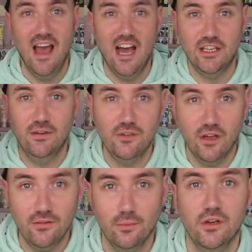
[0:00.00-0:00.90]
and you've
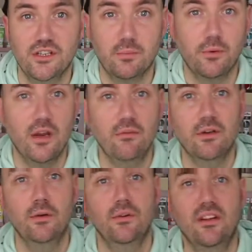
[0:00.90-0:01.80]
just watched a
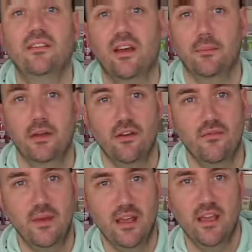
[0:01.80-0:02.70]
pre-recorded segment
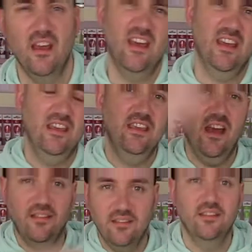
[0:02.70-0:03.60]
of me
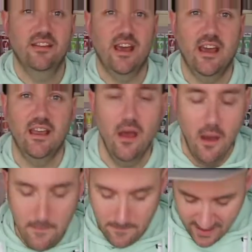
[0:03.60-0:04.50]
yesterday
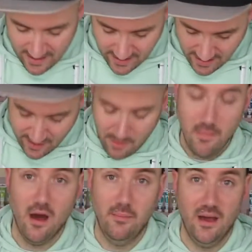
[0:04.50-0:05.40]
making
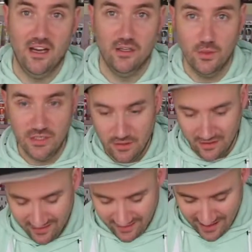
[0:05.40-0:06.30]
my batch, which you
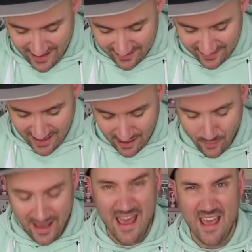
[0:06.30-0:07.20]
can see is
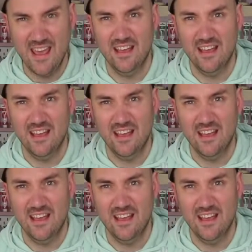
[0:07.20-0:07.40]
now here.